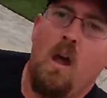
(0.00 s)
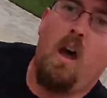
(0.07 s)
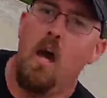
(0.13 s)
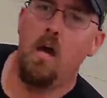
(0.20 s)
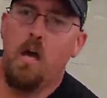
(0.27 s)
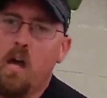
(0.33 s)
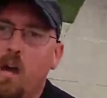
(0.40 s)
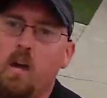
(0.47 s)
I
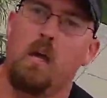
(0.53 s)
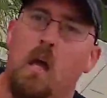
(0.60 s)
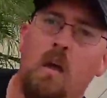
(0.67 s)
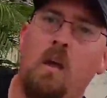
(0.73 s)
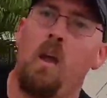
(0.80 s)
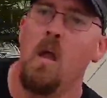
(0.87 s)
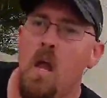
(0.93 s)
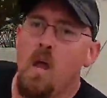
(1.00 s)
jumped up
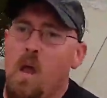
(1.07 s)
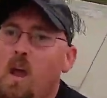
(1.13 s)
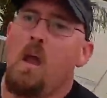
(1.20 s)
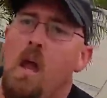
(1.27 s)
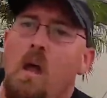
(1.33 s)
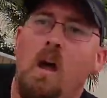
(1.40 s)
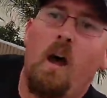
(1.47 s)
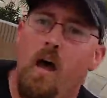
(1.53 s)
to above
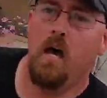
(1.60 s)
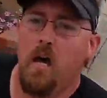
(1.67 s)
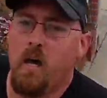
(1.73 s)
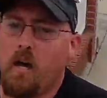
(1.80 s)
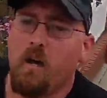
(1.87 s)
180,